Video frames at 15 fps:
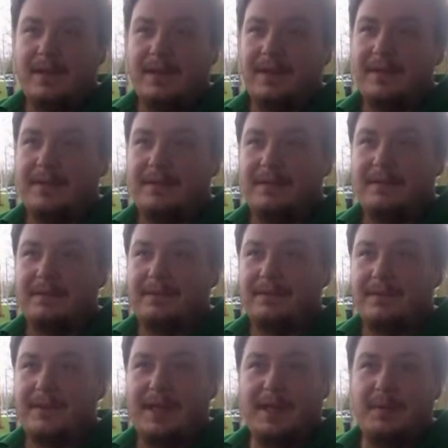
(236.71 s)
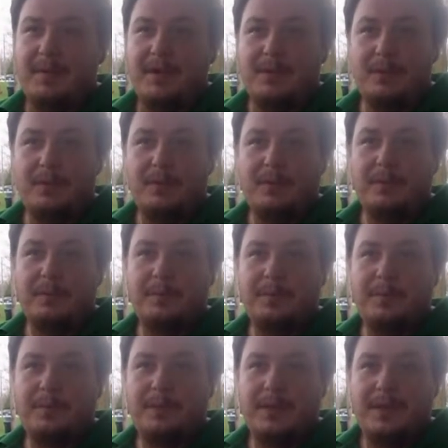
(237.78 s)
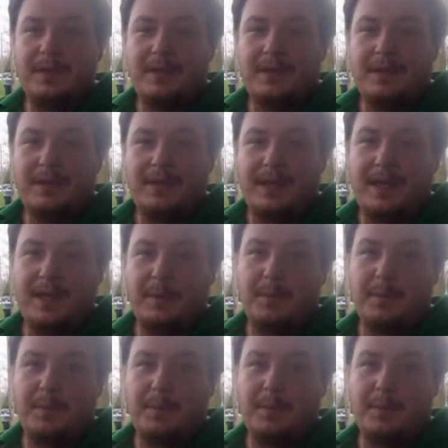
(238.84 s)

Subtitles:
They gave me a room, gave